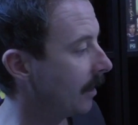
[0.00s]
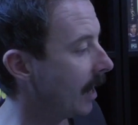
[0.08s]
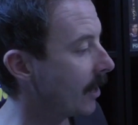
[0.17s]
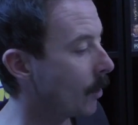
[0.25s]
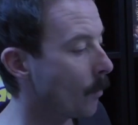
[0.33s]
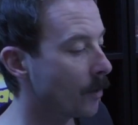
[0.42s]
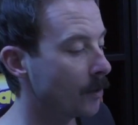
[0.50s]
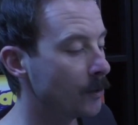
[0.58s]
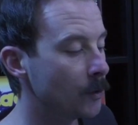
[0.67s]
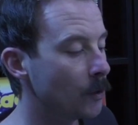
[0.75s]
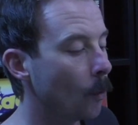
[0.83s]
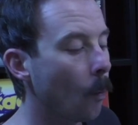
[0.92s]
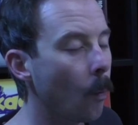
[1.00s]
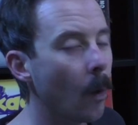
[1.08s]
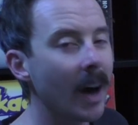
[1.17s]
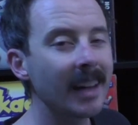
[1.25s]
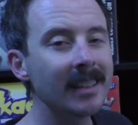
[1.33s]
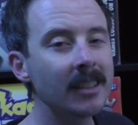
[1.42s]
I don't want to do
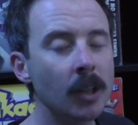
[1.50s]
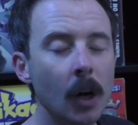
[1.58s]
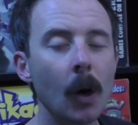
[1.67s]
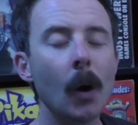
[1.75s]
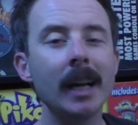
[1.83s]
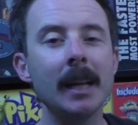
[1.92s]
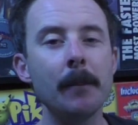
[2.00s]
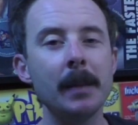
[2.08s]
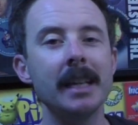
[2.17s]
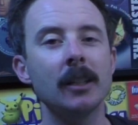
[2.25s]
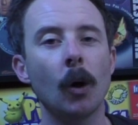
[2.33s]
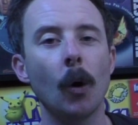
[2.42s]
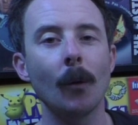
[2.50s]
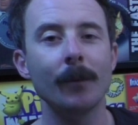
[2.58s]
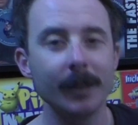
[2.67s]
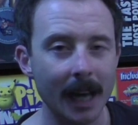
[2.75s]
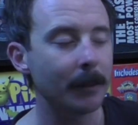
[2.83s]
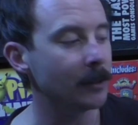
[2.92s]
one tiny bit
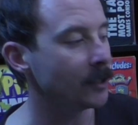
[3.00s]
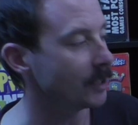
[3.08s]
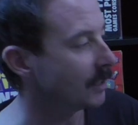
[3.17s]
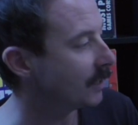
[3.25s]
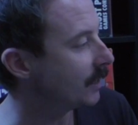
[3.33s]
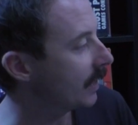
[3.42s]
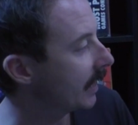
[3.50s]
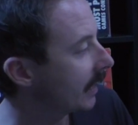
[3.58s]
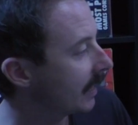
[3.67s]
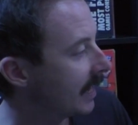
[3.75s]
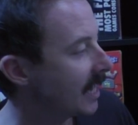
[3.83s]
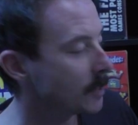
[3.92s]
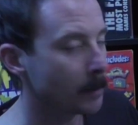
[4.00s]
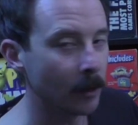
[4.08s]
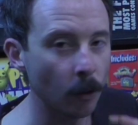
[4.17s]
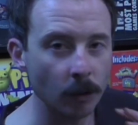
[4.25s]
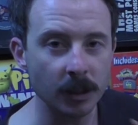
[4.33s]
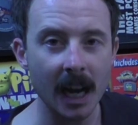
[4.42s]
of damage to this thing. It's
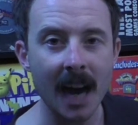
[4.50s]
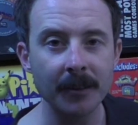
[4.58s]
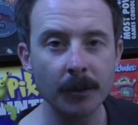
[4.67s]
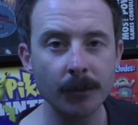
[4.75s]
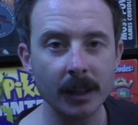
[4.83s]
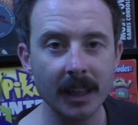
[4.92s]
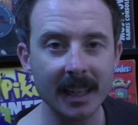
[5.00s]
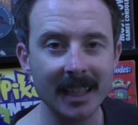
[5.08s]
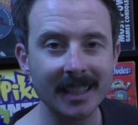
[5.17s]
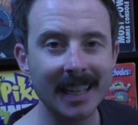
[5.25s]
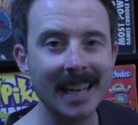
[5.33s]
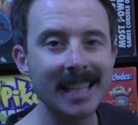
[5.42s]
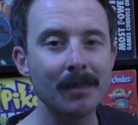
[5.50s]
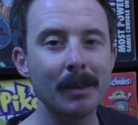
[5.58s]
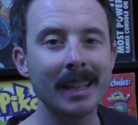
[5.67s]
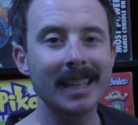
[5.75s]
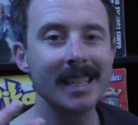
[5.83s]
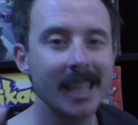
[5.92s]
been looked after for years and it's
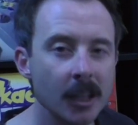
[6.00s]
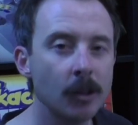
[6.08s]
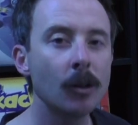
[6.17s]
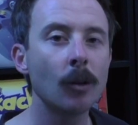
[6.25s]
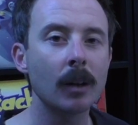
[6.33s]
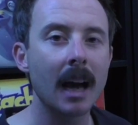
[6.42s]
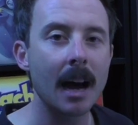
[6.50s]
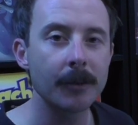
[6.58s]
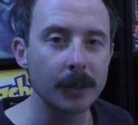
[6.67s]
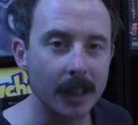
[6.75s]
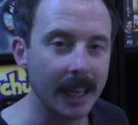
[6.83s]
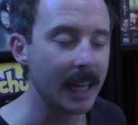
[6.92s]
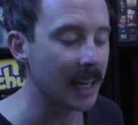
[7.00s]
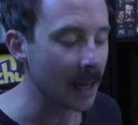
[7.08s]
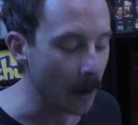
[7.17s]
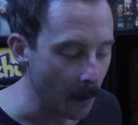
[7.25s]
been continued to look after in